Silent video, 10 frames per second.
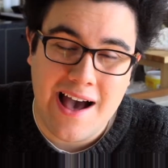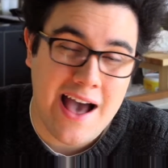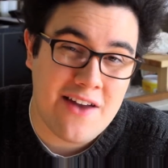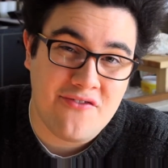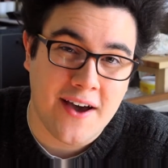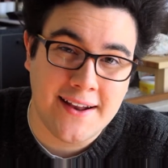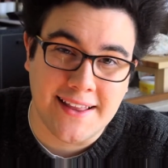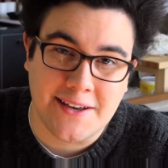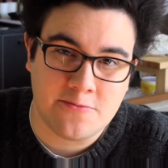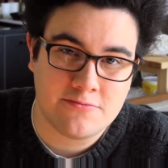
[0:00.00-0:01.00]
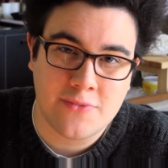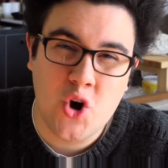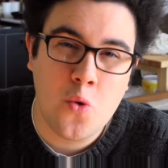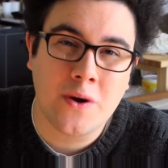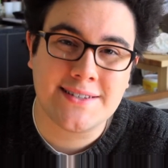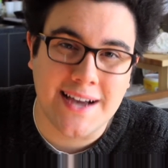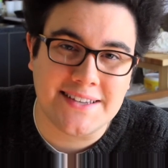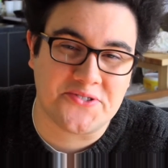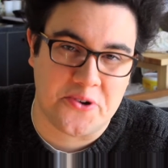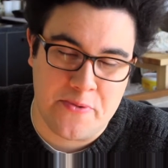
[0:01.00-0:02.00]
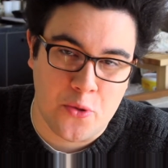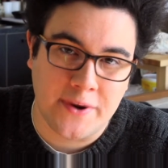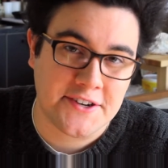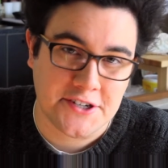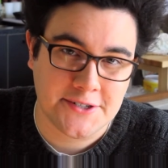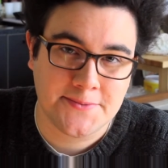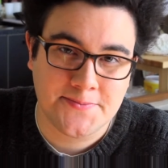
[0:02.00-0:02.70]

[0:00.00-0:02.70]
And finally, who wants ice cream in the winter?